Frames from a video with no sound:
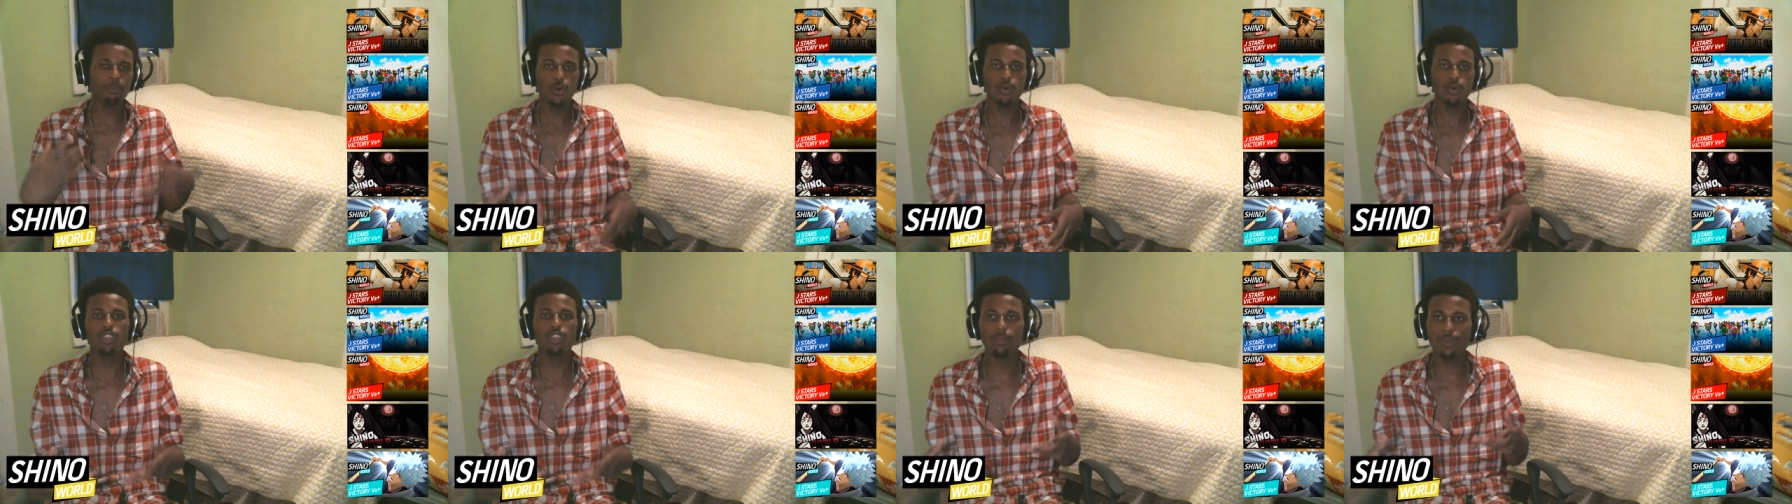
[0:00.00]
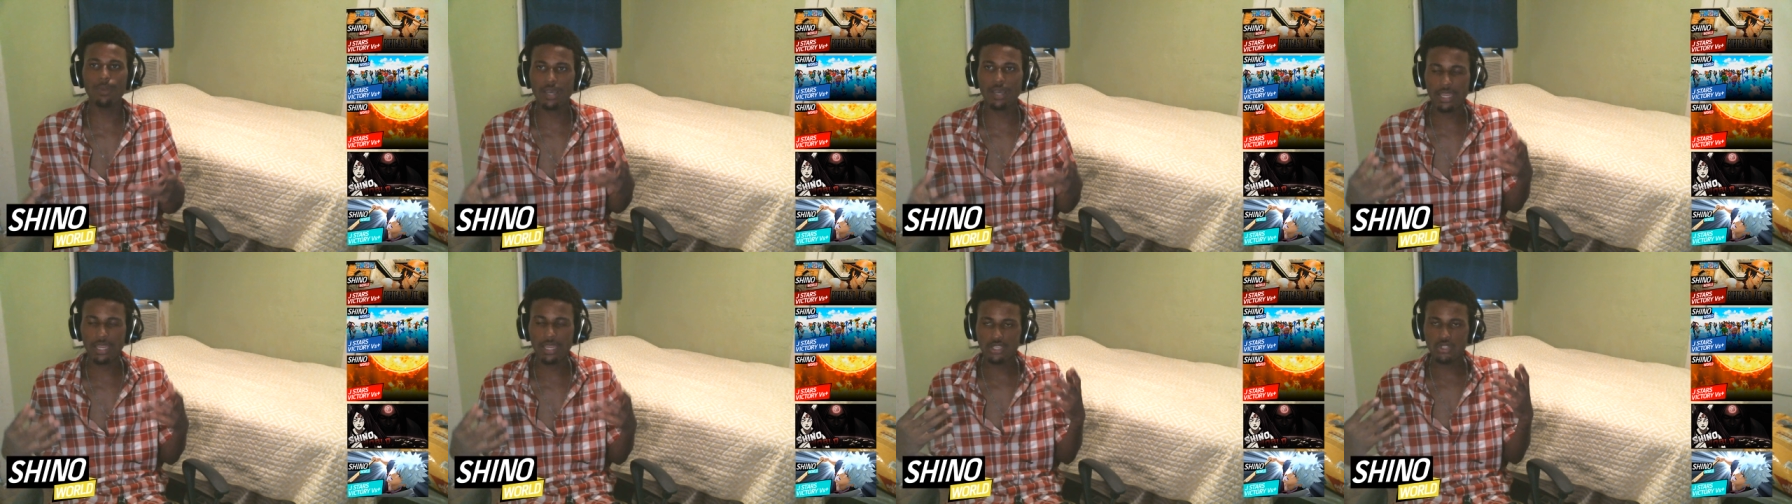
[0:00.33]

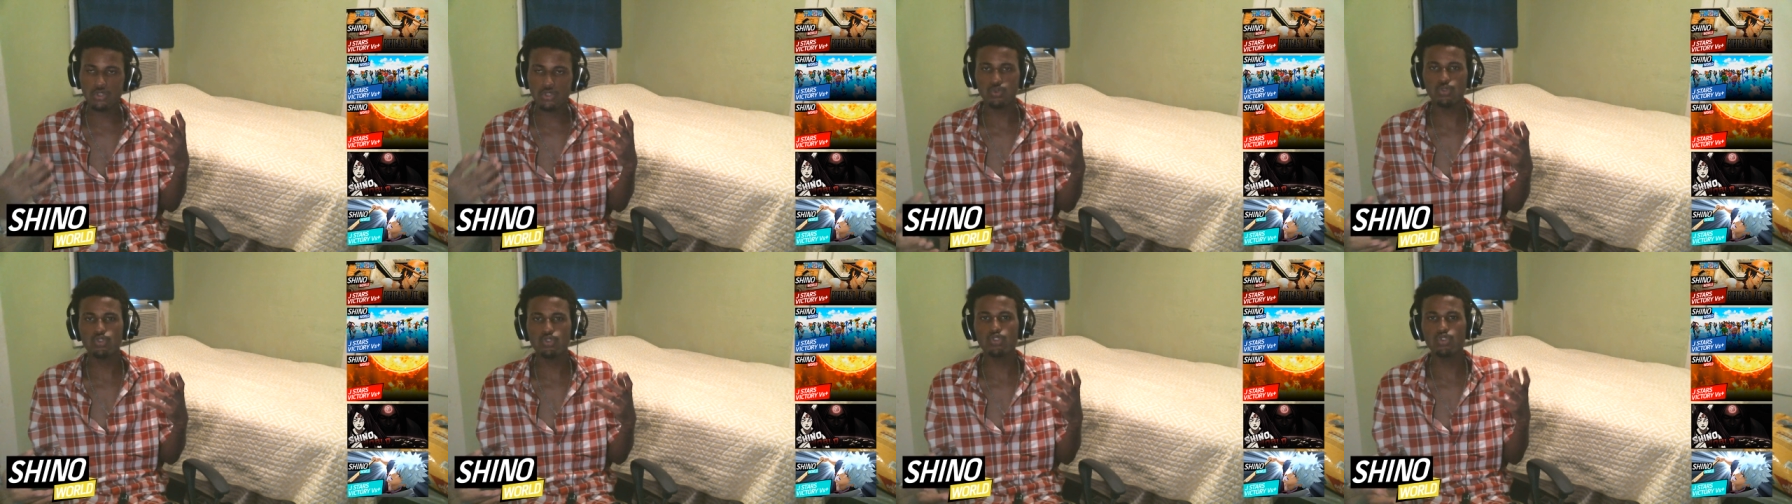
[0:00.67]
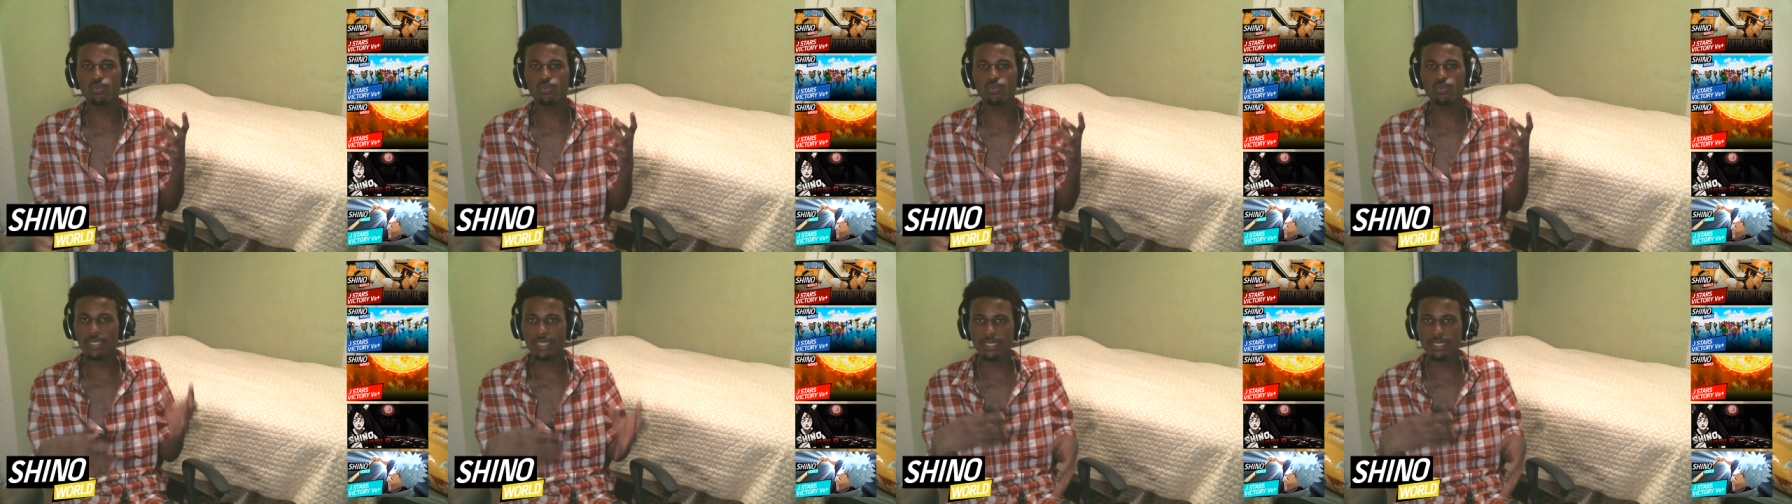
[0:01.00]
Pokemon,
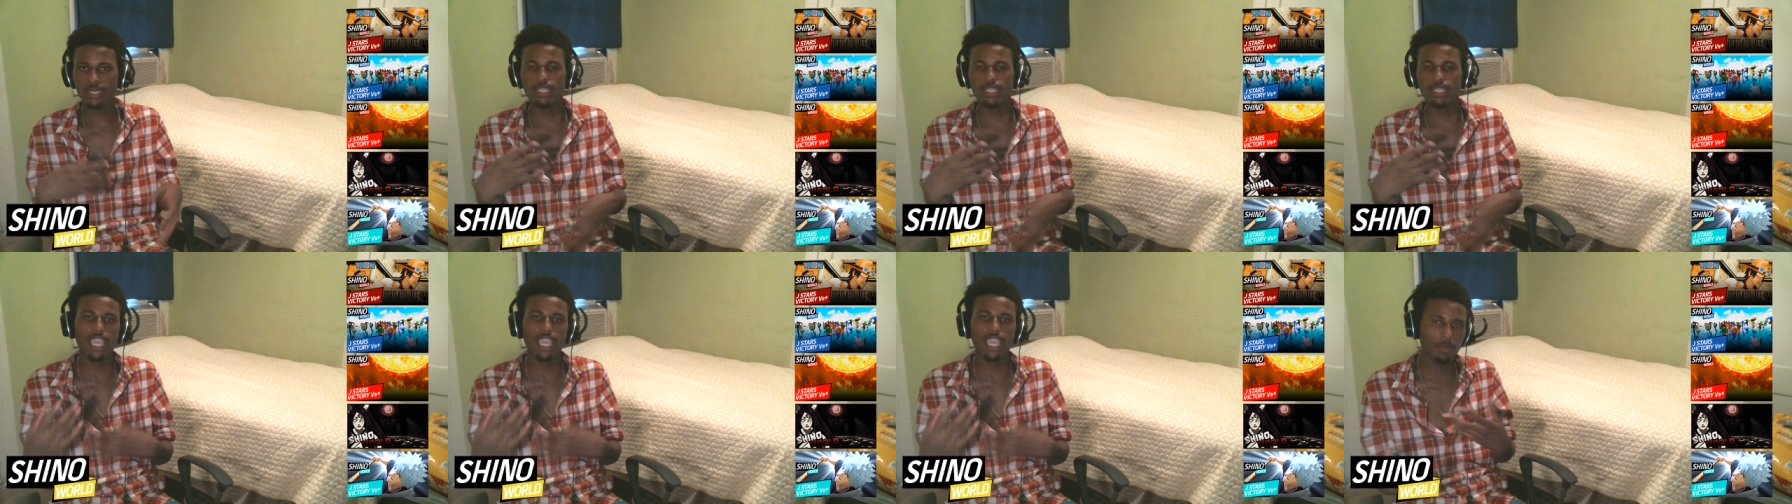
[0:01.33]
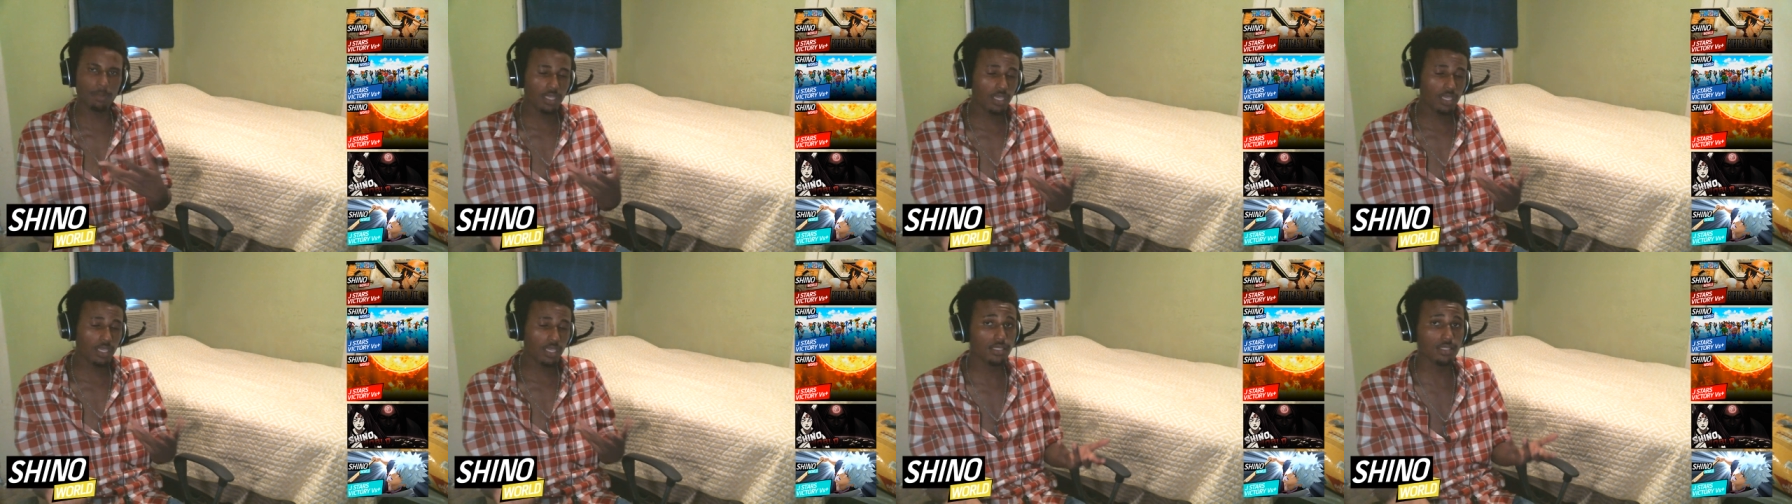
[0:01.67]
YouTube, and
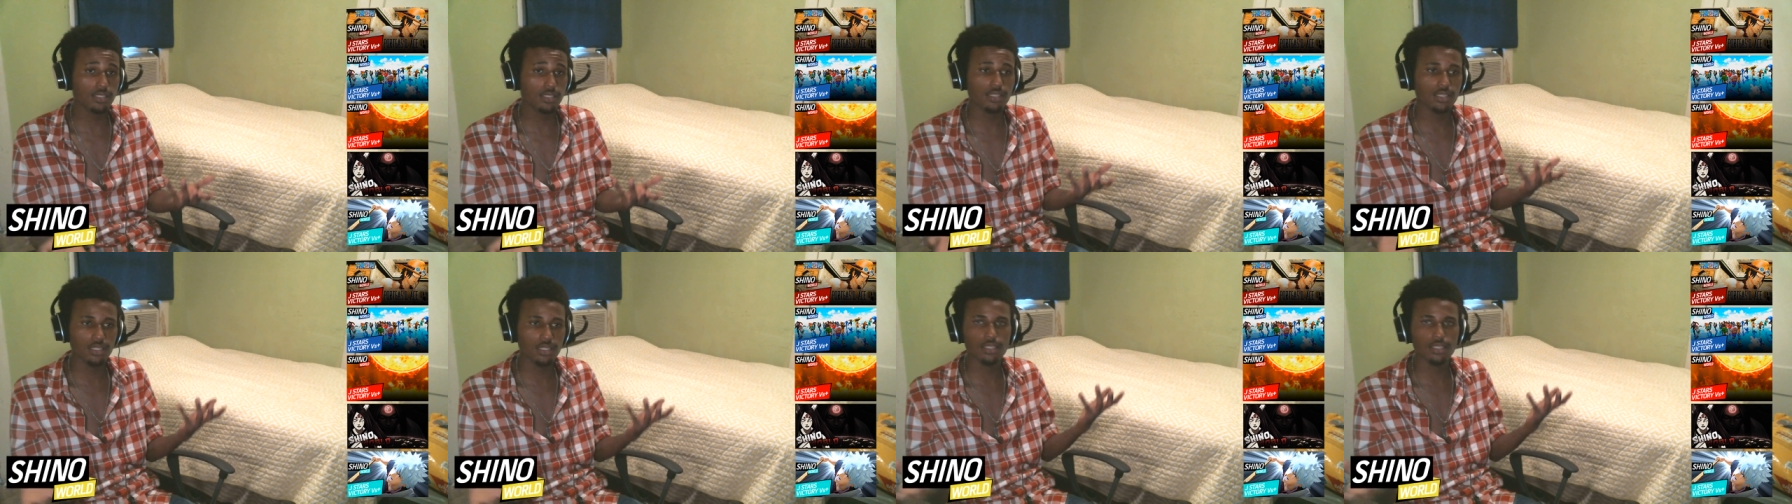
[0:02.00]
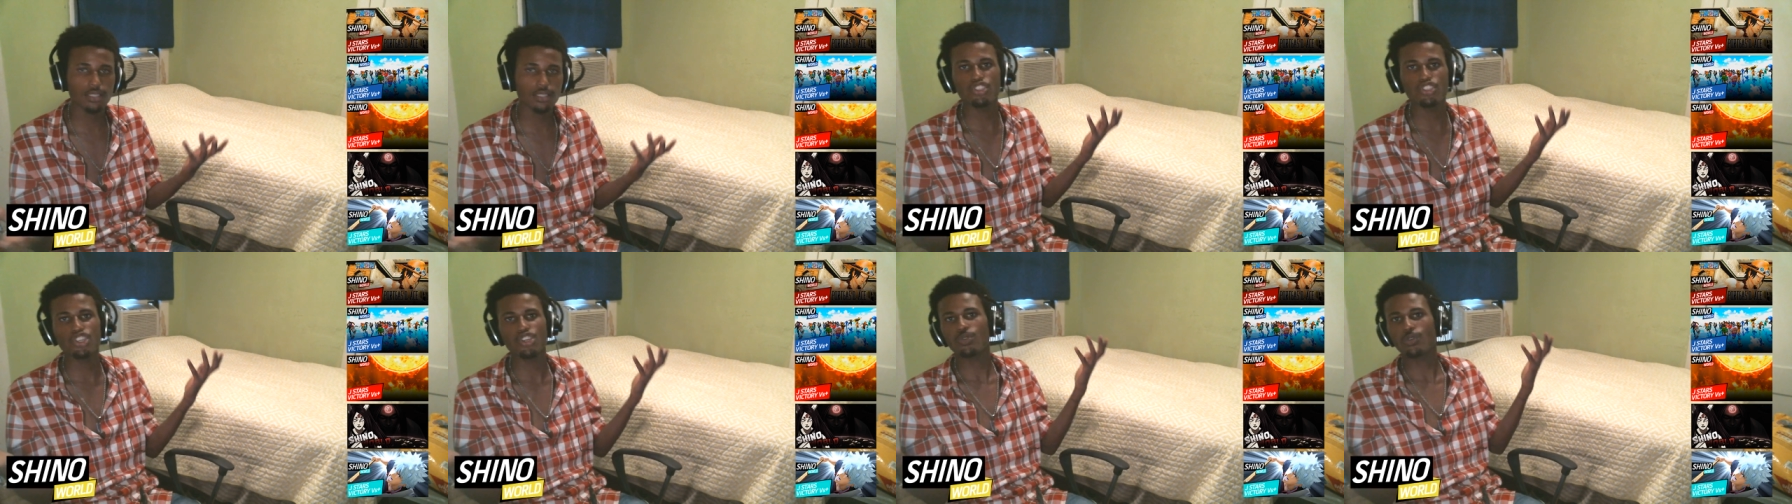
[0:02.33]
gaming content
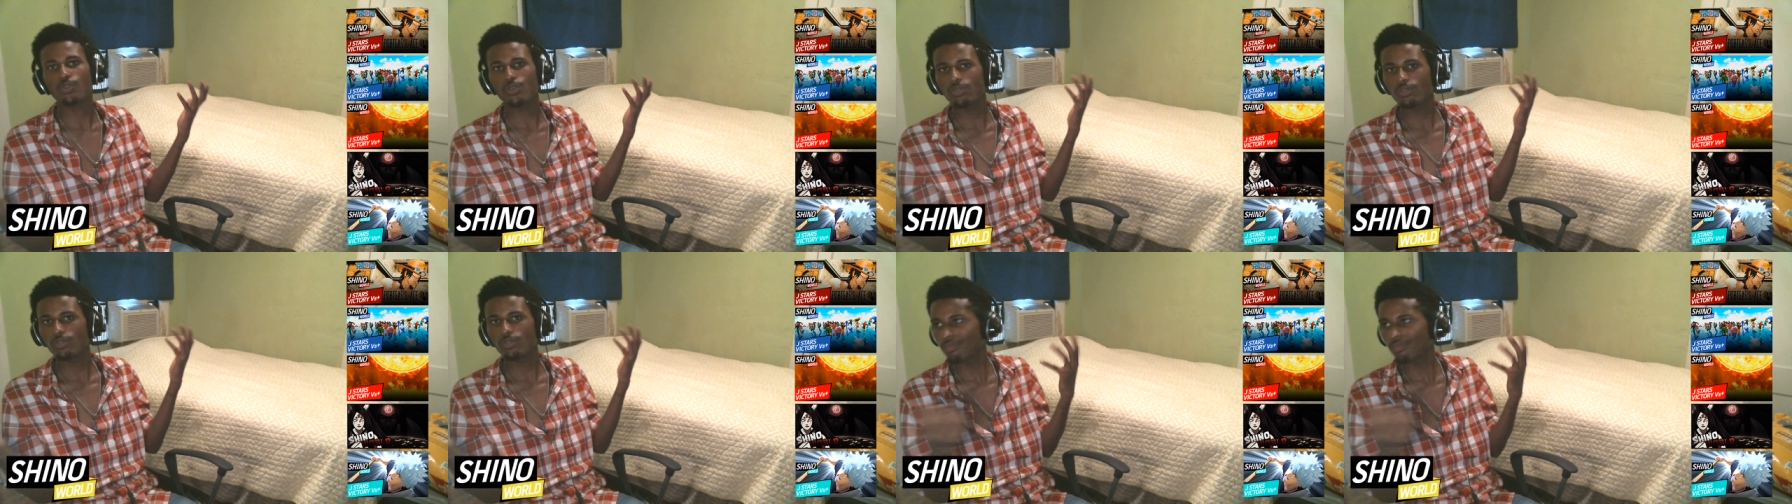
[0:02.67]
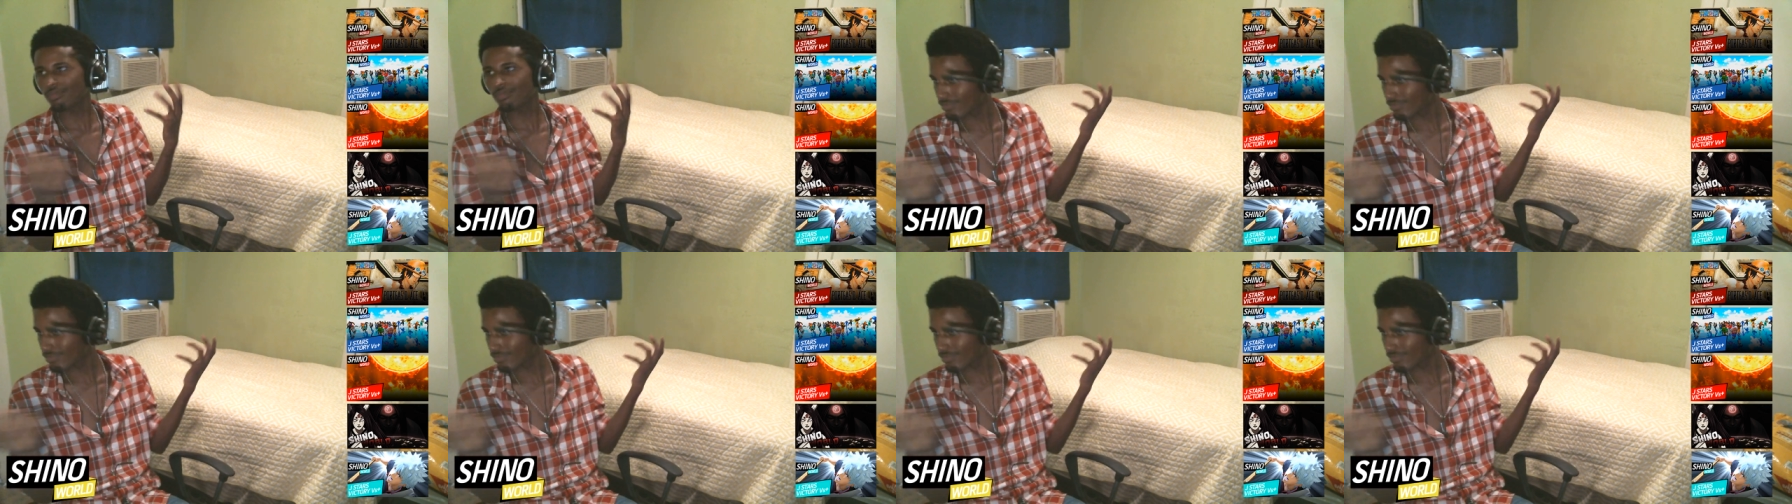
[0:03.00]
in general,